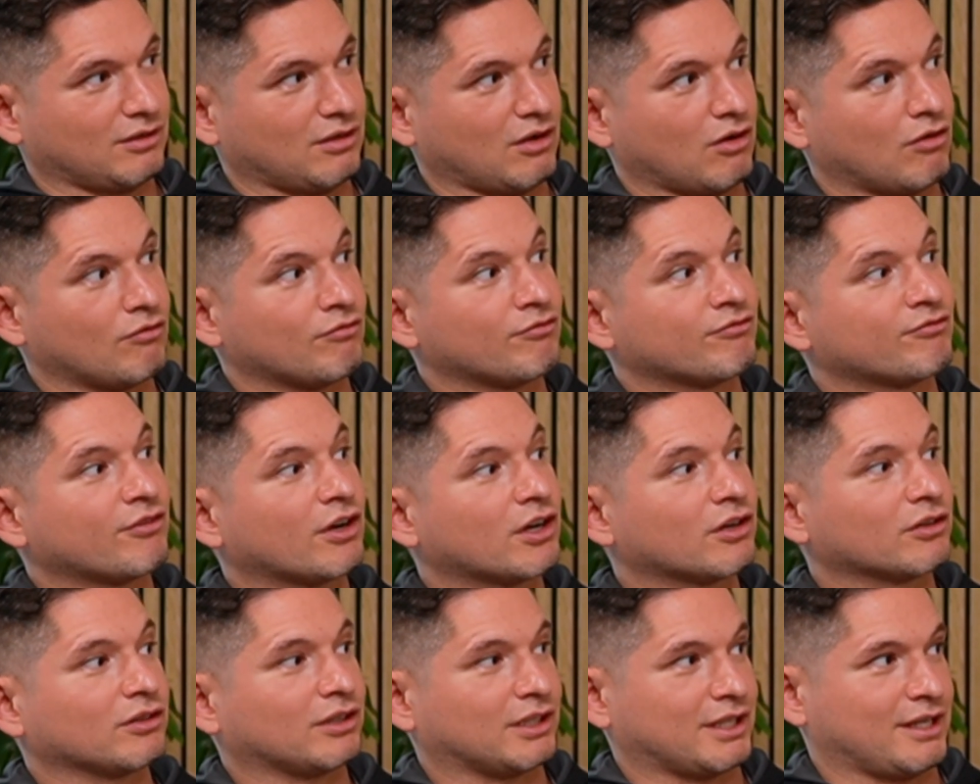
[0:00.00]

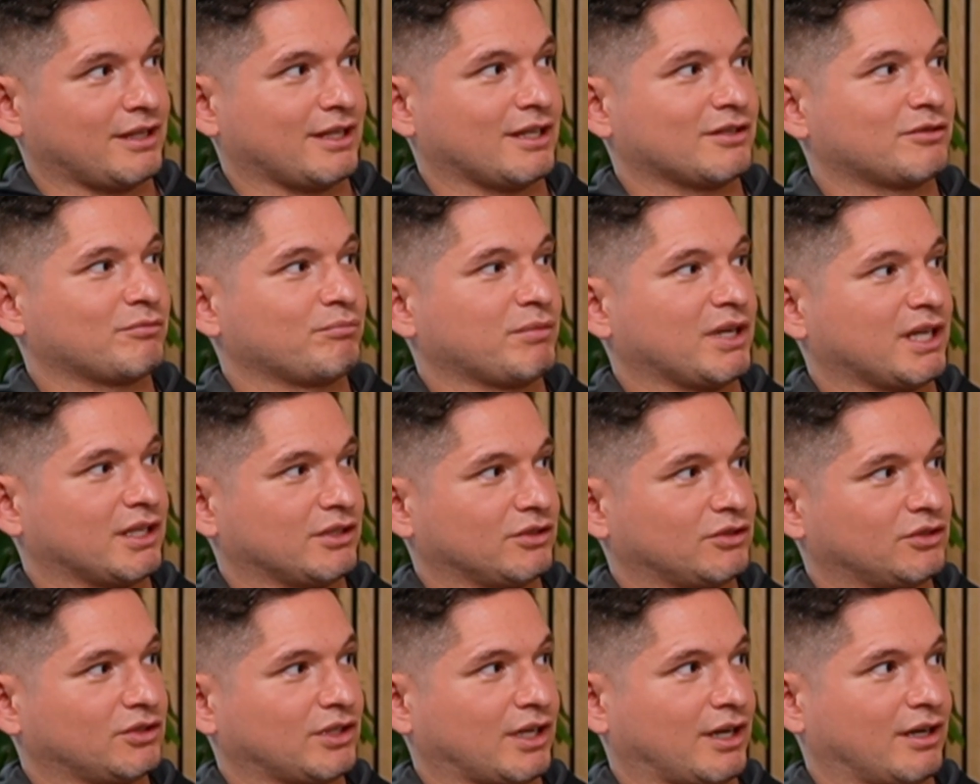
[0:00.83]
overtly that's being
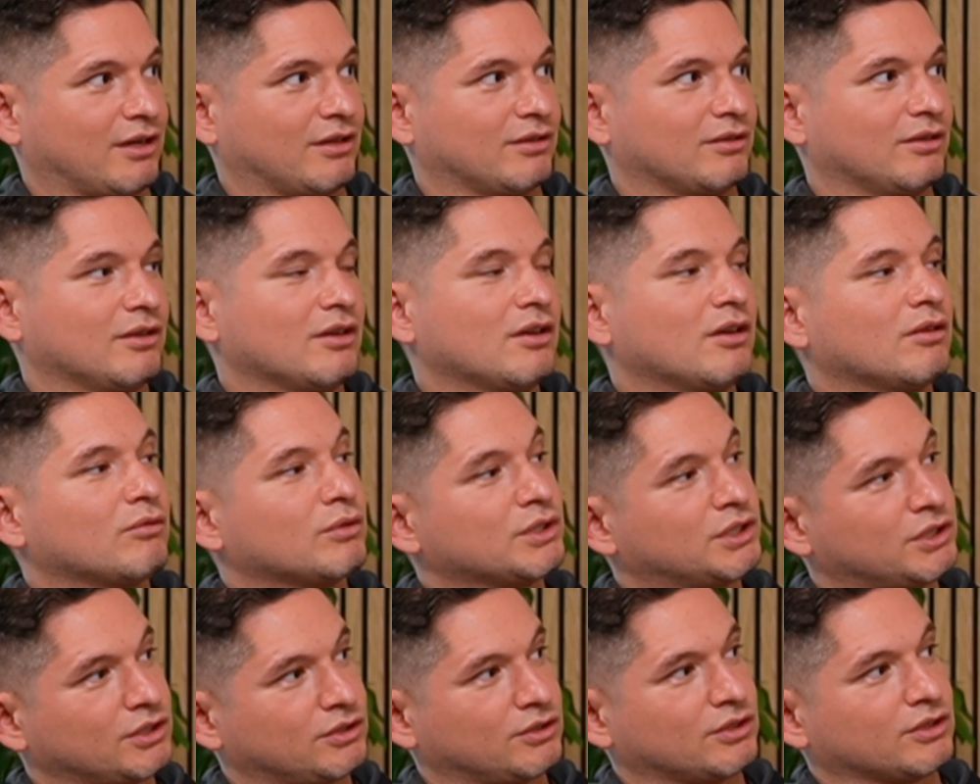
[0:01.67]
shared,
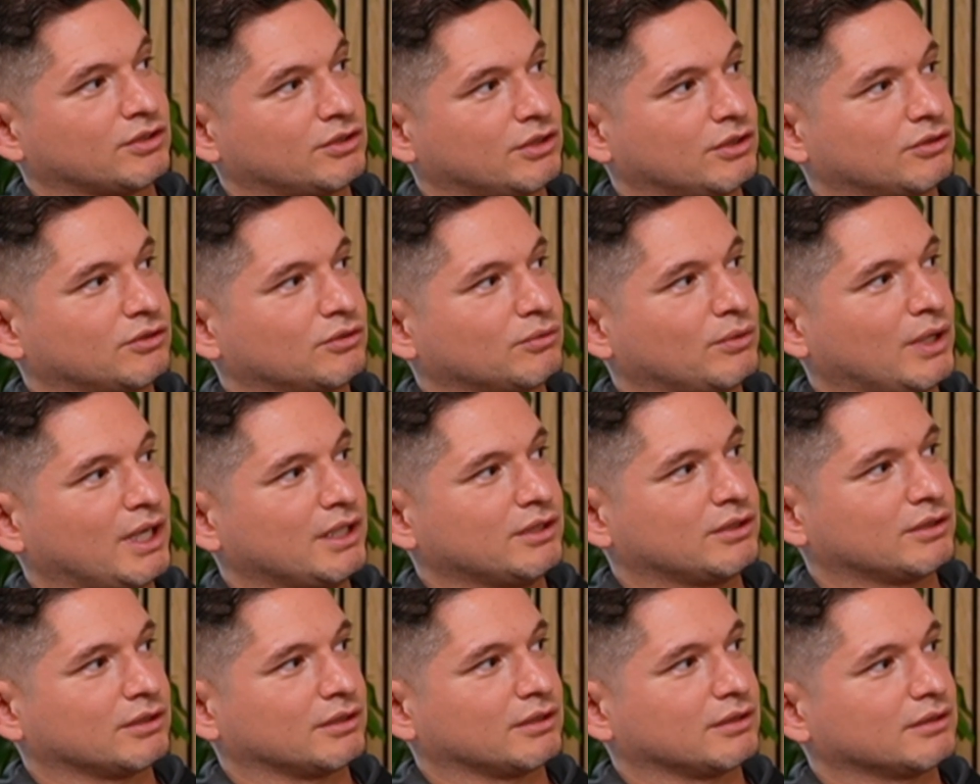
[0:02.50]
which is the
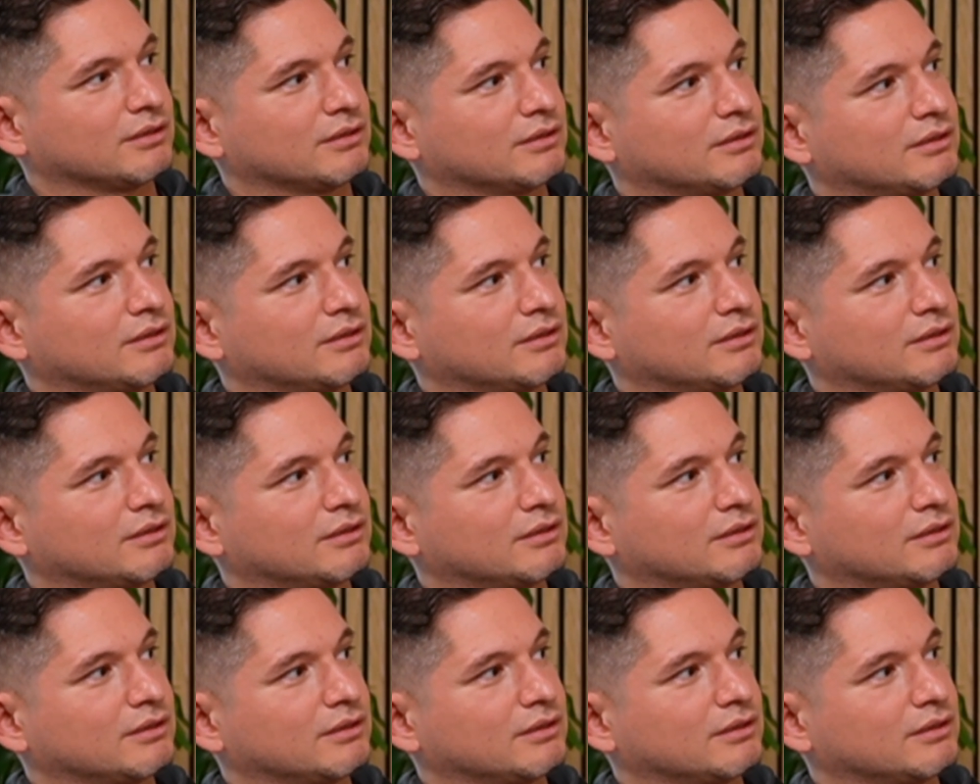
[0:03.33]
situation.